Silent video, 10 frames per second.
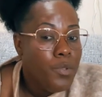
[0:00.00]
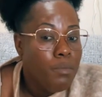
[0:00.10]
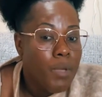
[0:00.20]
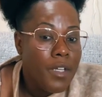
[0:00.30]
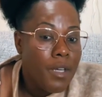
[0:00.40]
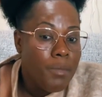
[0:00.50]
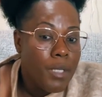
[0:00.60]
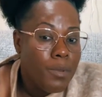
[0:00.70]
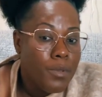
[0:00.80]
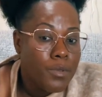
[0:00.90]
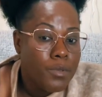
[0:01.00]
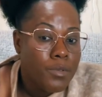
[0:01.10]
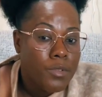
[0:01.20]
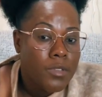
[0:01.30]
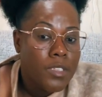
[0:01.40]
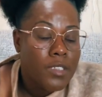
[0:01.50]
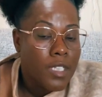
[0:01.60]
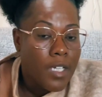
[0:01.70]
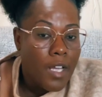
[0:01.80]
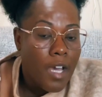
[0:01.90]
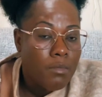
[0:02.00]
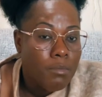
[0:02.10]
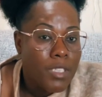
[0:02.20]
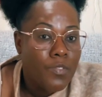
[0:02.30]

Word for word: You may not be able to stick it out,